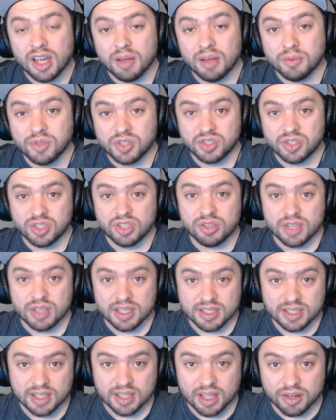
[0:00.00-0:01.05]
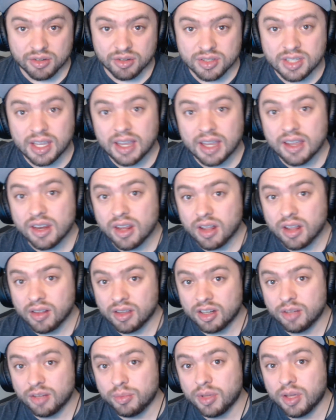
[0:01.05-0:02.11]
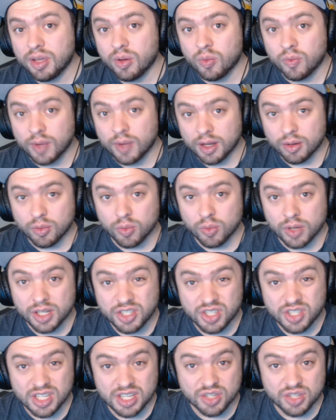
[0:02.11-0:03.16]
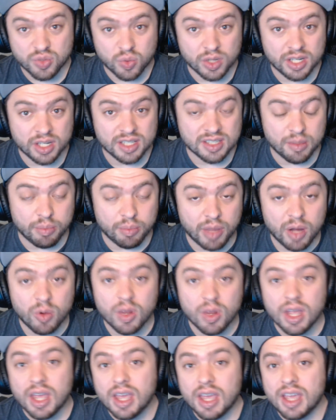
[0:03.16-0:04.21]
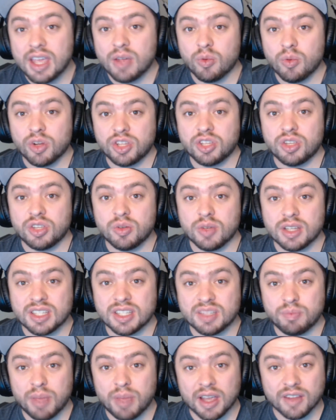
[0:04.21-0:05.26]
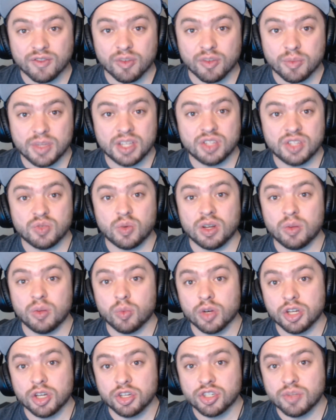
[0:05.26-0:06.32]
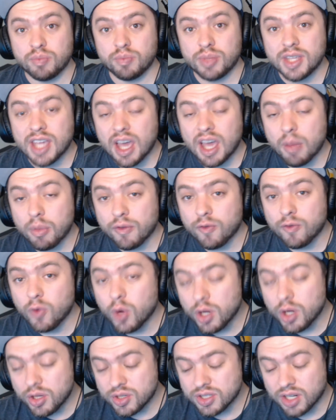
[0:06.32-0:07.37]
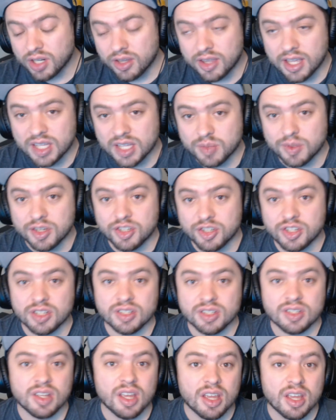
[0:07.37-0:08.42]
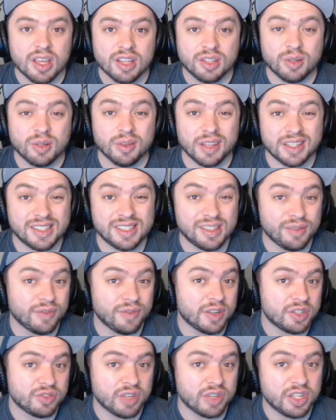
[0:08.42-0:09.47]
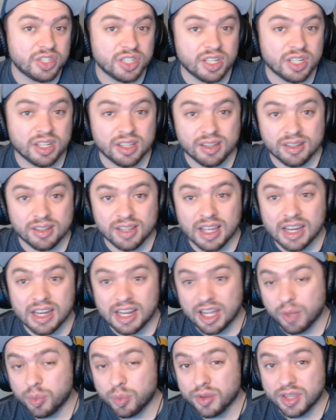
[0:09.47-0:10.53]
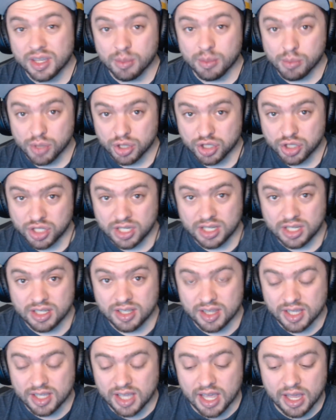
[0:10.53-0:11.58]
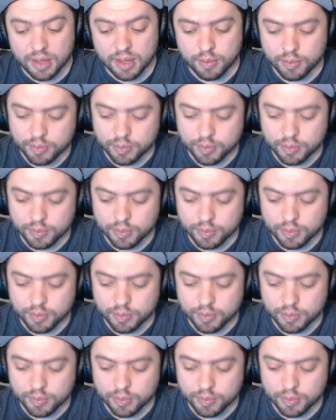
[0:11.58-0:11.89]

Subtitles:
Just so you guys can understand a little bit about what each one is about and what to expect from each one and where you should be at before you start the expeditions to lessen the frustration and kind of help with the immersion into the game.